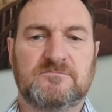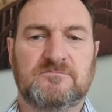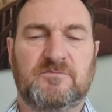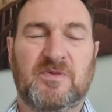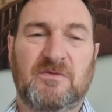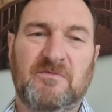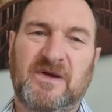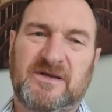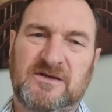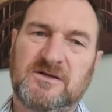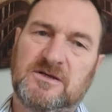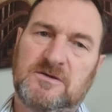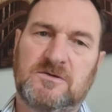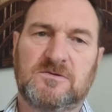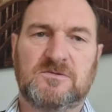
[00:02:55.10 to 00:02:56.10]
but
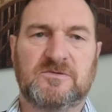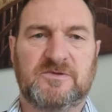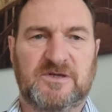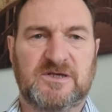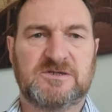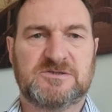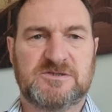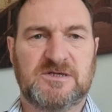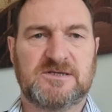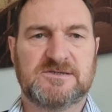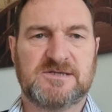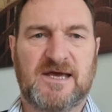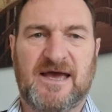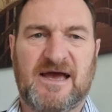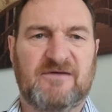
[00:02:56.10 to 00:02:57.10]
men do these
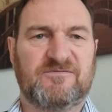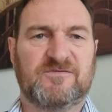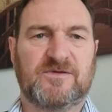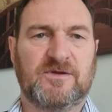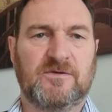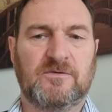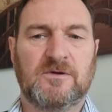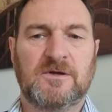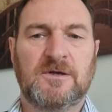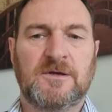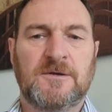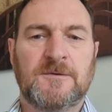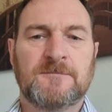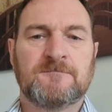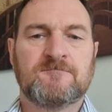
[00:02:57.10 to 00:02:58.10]
things. They have to."
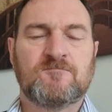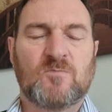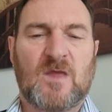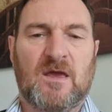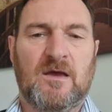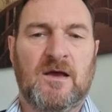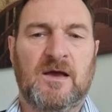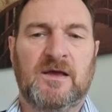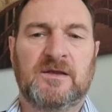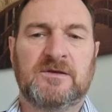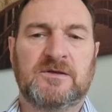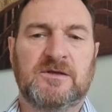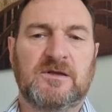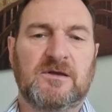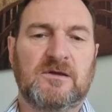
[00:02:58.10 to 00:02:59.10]

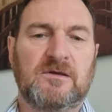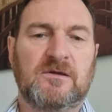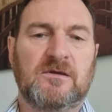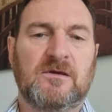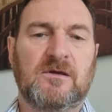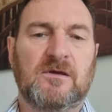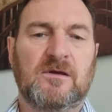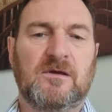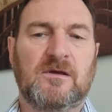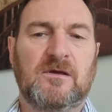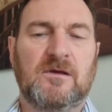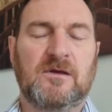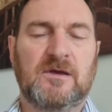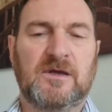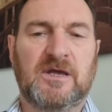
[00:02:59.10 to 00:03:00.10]
And
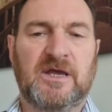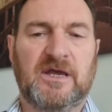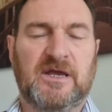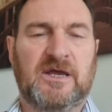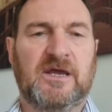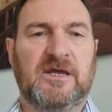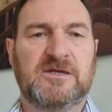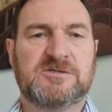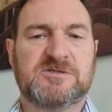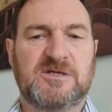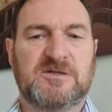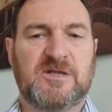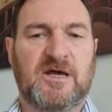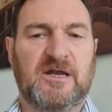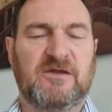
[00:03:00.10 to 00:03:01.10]
he, he
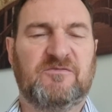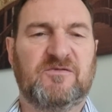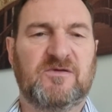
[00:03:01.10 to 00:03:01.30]
said that